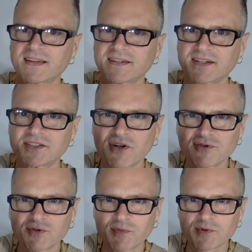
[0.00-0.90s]
I
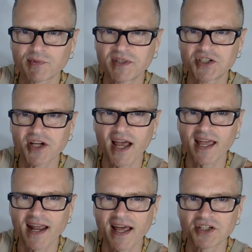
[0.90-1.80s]
chose ones with
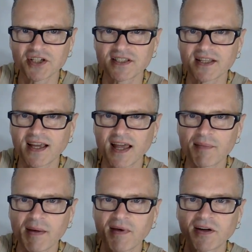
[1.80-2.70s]
jagged edges. Again,
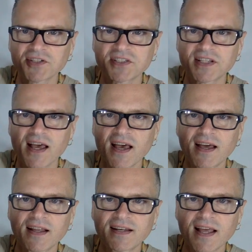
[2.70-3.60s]
maybe I'll just
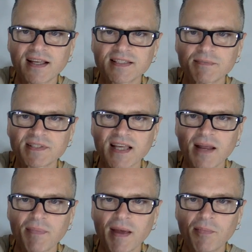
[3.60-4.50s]
take some
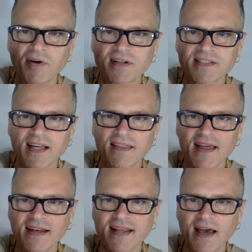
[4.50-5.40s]
sandpaper and sand
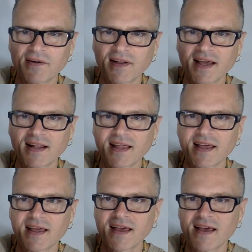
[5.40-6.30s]
that down lightly.